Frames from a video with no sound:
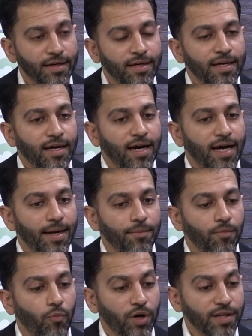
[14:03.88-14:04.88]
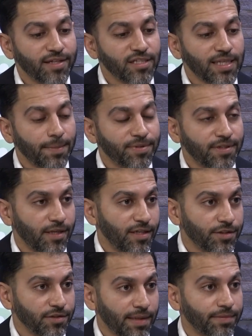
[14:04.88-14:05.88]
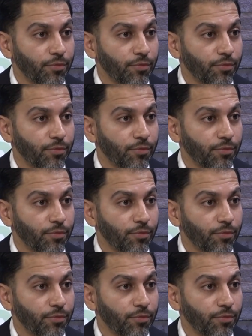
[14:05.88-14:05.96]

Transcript: Okay. One of the additional steps